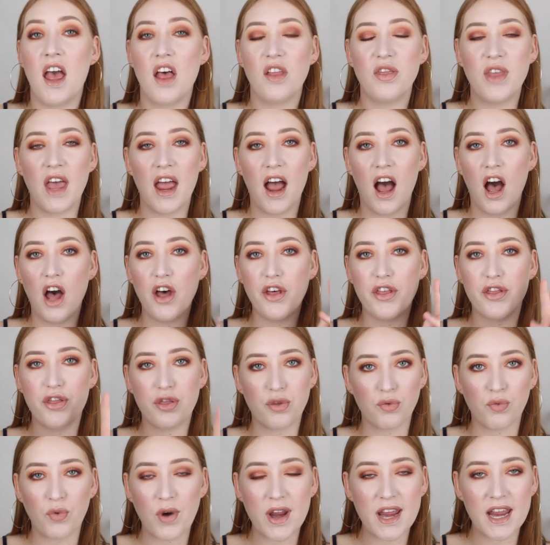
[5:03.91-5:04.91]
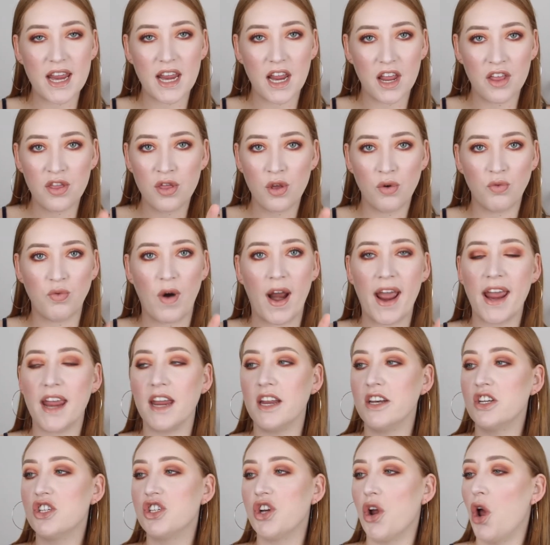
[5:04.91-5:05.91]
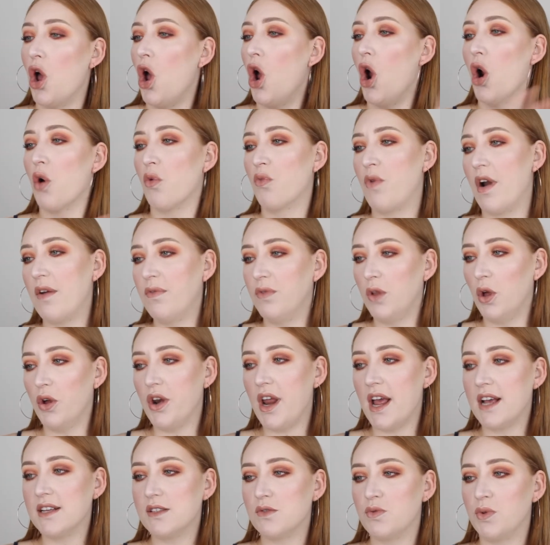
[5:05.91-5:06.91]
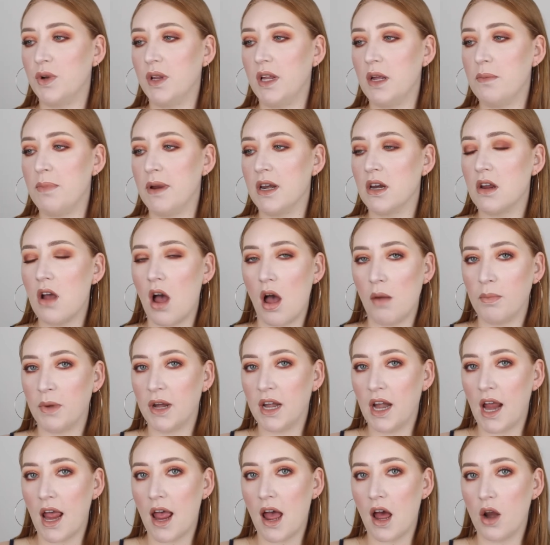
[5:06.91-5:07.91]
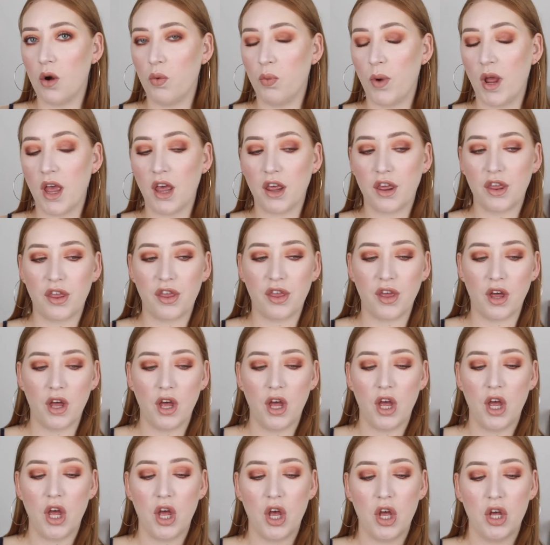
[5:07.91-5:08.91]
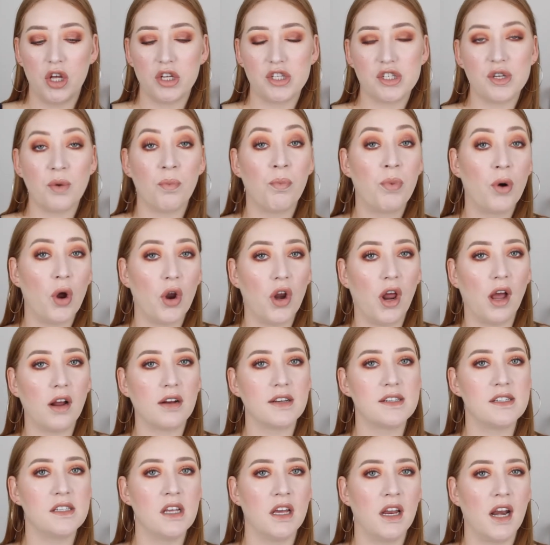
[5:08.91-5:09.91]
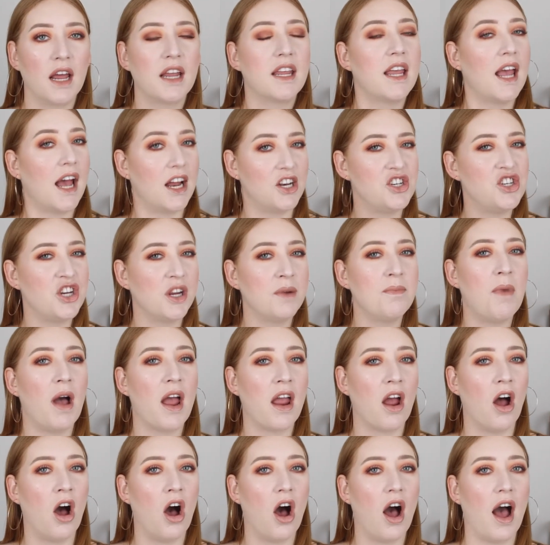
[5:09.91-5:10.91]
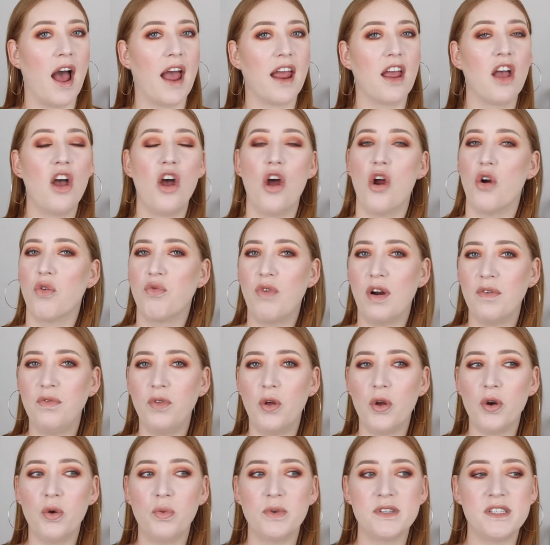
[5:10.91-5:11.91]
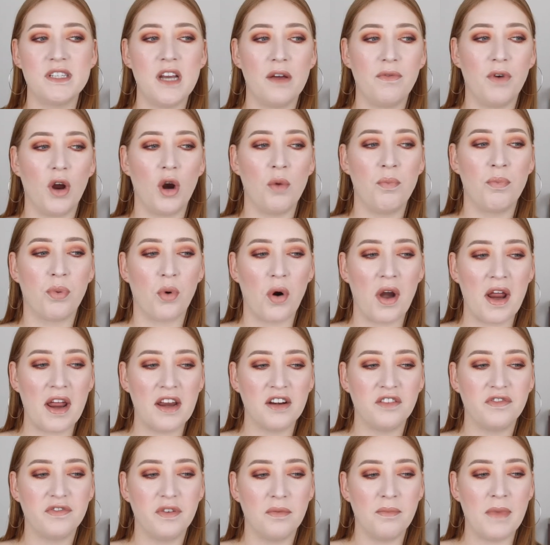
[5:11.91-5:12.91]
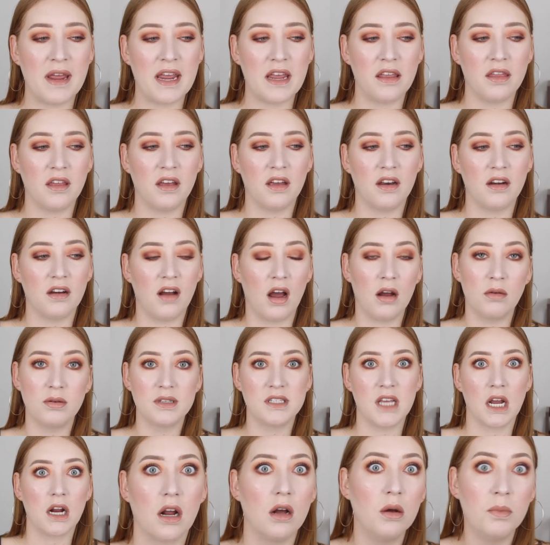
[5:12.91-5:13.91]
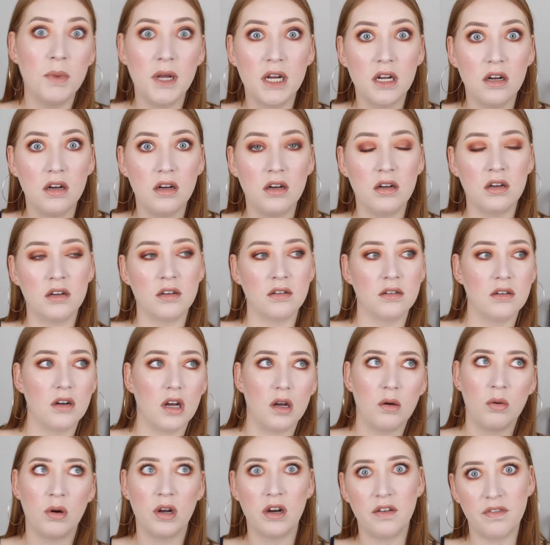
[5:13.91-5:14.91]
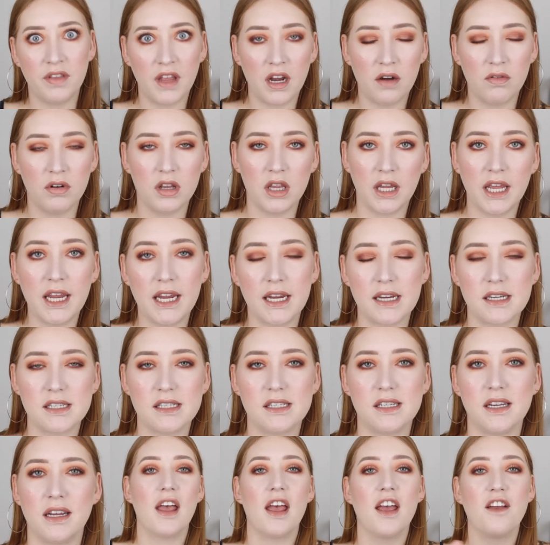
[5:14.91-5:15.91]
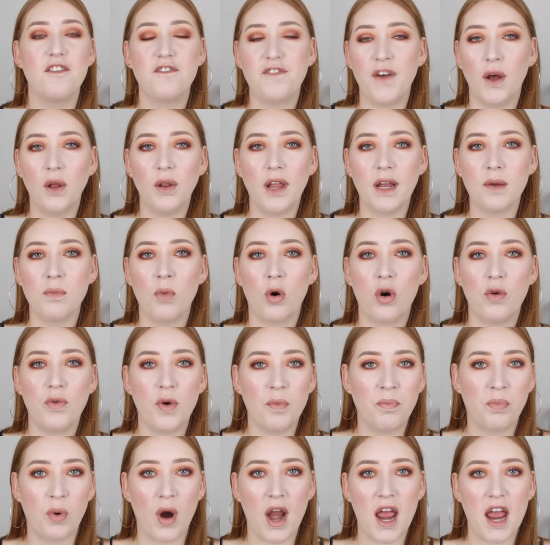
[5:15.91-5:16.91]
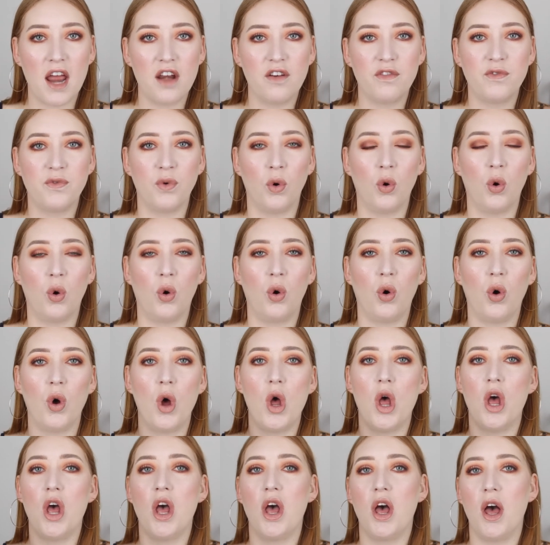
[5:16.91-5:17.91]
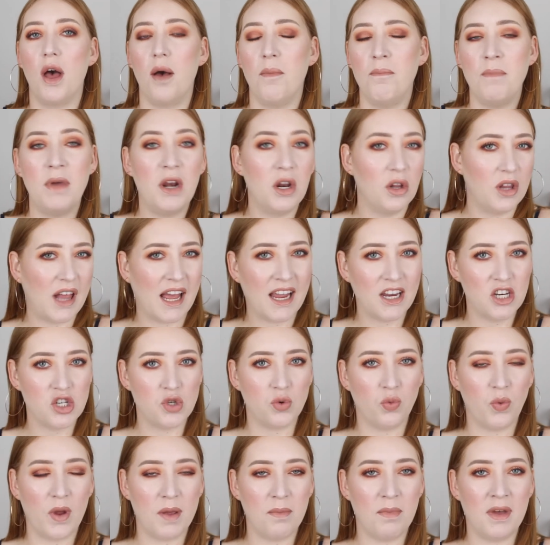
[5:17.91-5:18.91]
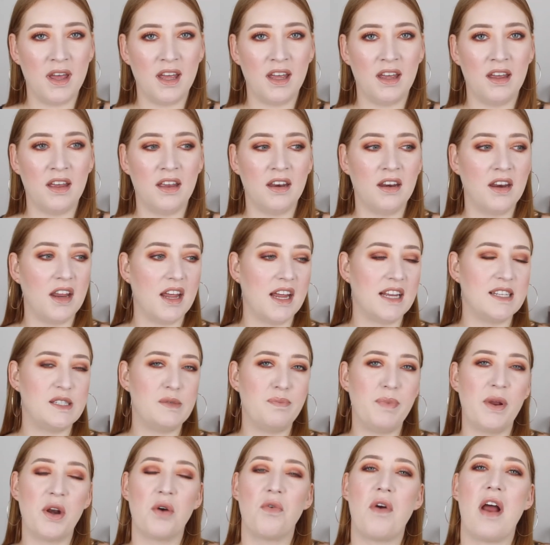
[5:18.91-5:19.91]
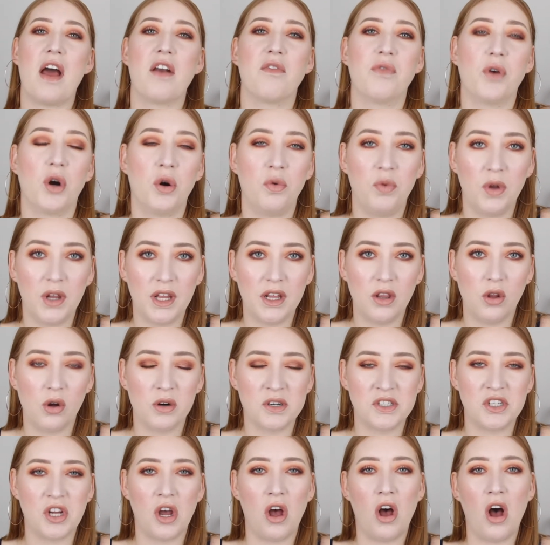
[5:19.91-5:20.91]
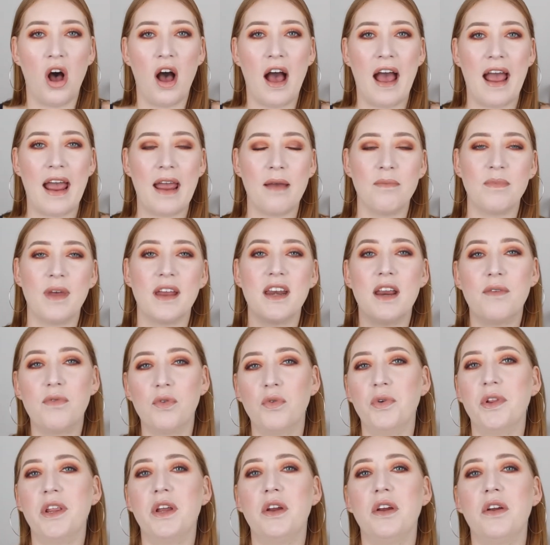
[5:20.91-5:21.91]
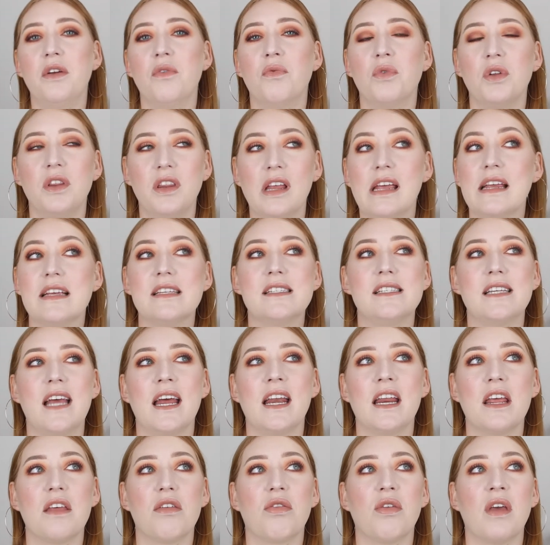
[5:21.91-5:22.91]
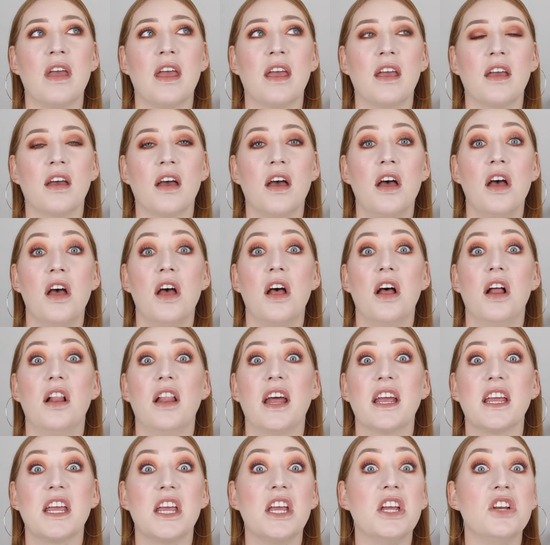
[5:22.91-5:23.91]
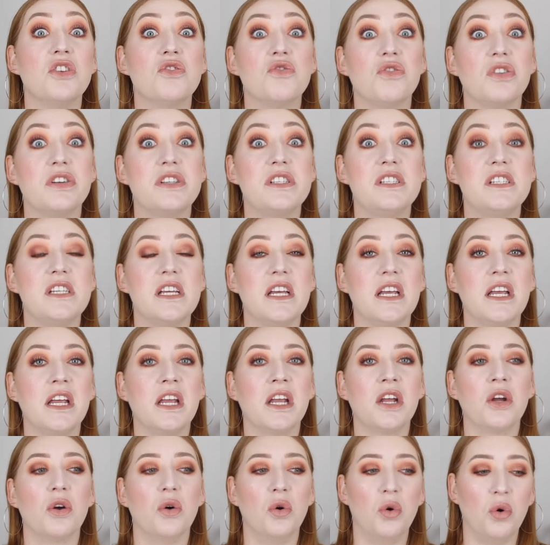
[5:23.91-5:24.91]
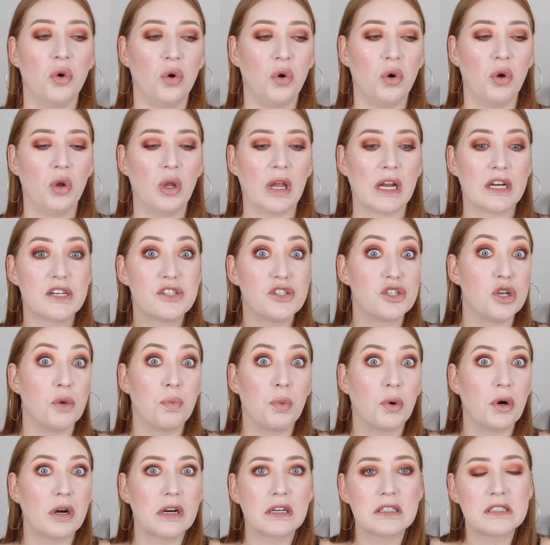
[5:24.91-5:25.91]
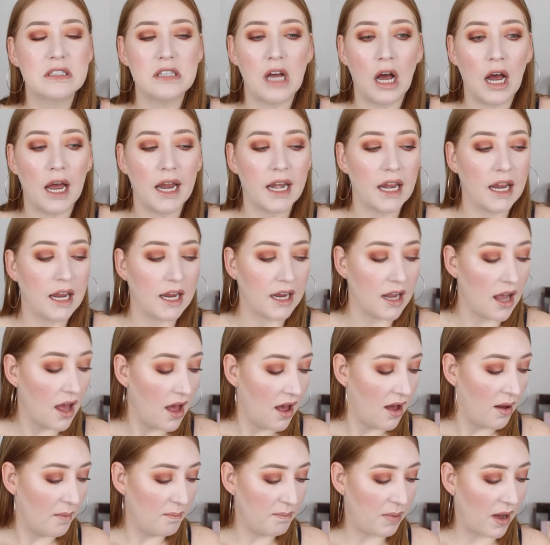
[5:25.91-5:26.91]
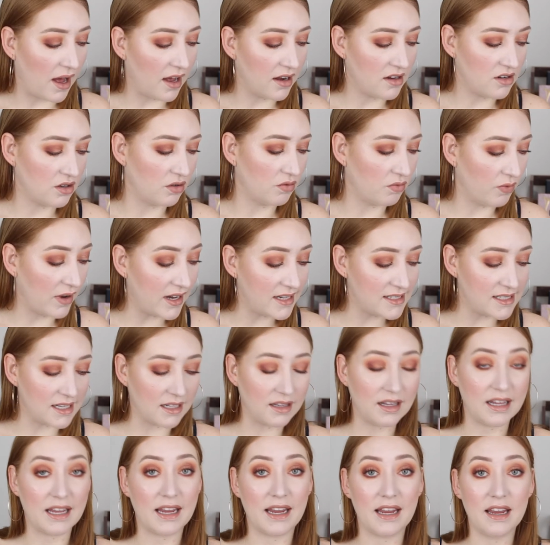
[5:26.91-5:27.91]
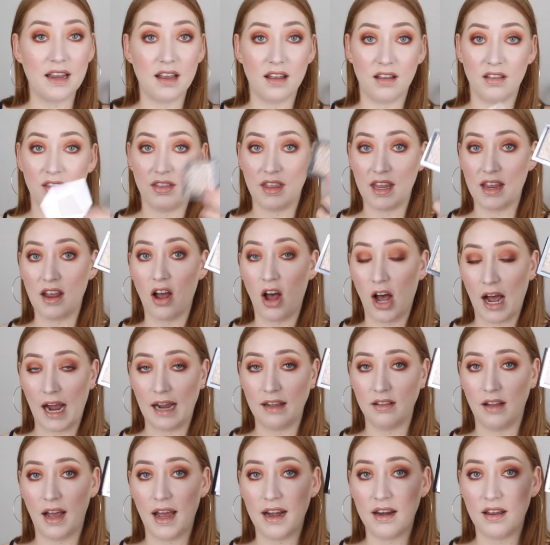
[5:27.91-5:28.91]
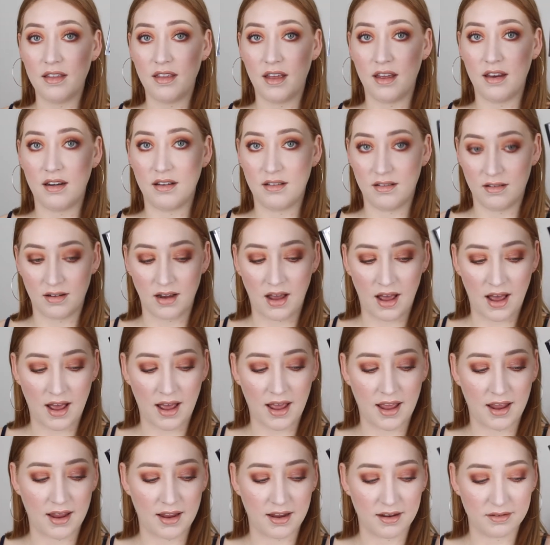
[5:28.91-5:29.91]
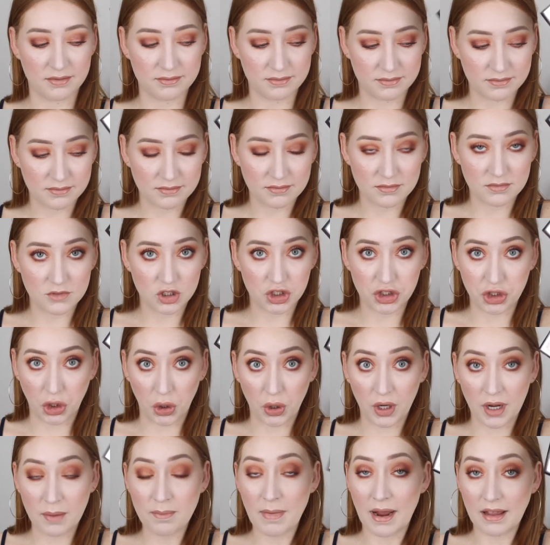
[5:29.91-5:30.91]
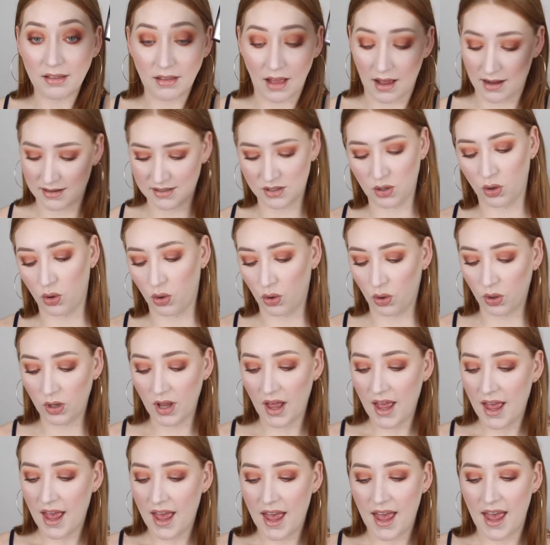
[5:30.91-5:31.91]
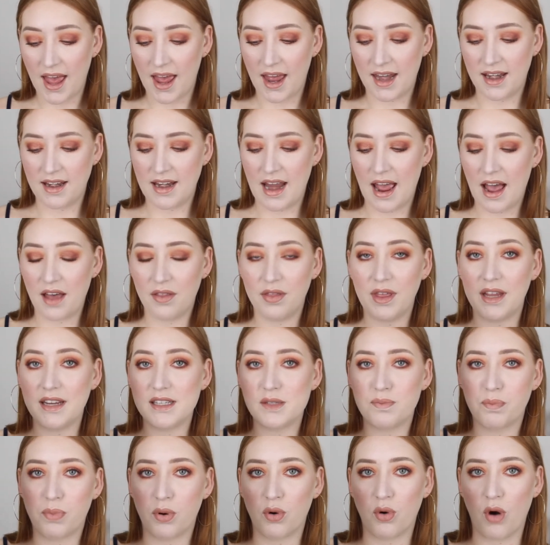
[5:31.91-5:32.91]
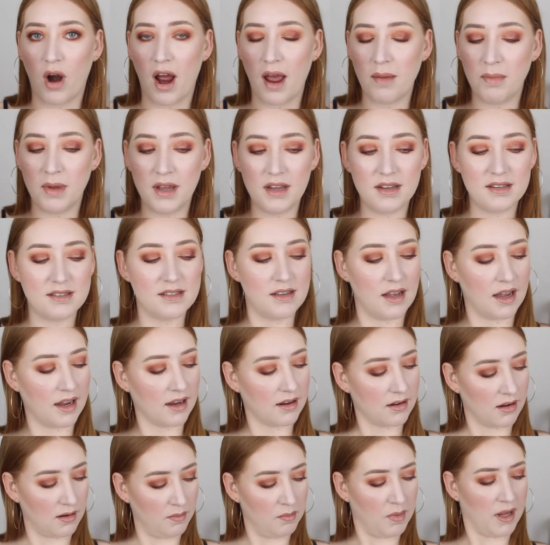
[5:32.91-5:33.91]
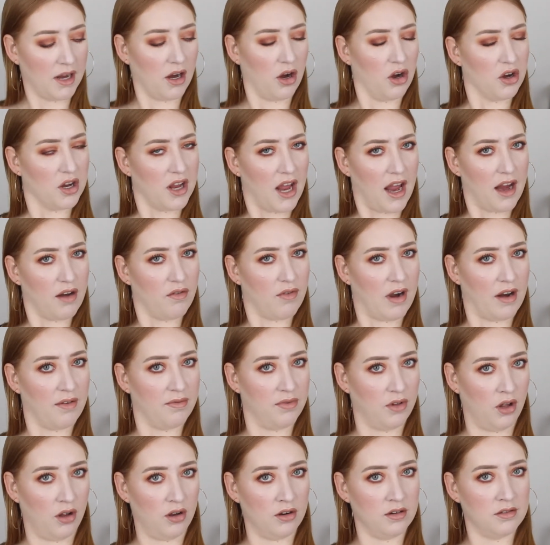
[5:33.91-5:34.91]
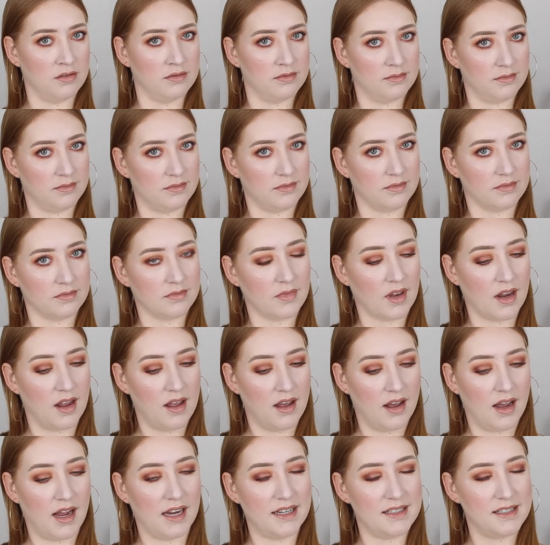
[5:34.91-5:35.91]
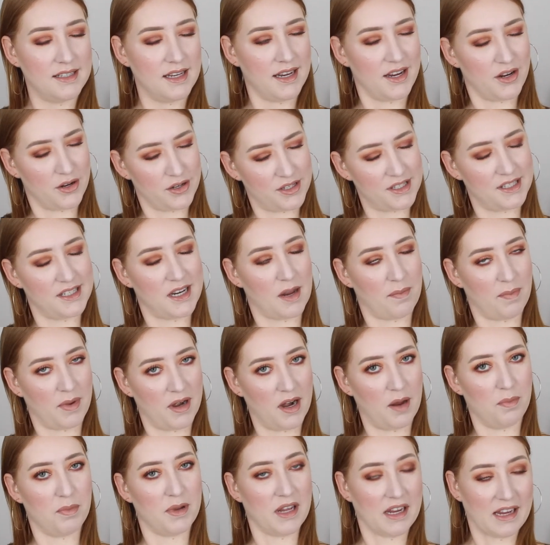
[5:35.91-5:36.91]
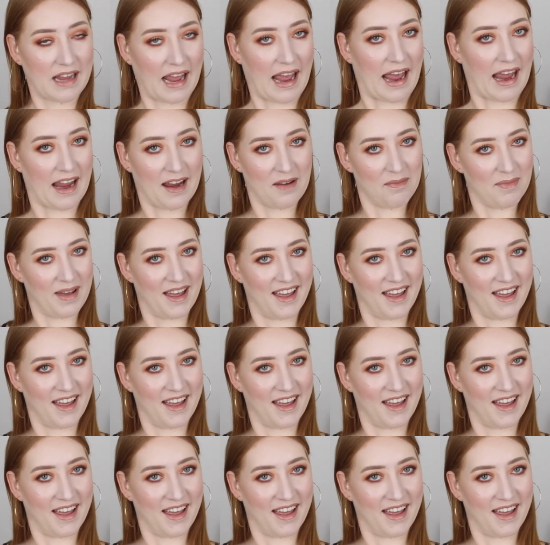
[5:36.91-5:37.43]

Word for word: There are three in the range. Revlon has really been coming out with some products that are catching my eye. Revlon was never a brand for me that I was like, oh my god, what have they released? It felt like more of a brand for middle-aged women. It's been around for a really long time. They never really released anything like interesting or like super exciting. But recently the highlighter that I showed in my last haul and now these primers, like I'm like, okay Revlon, I see you stepping up your game.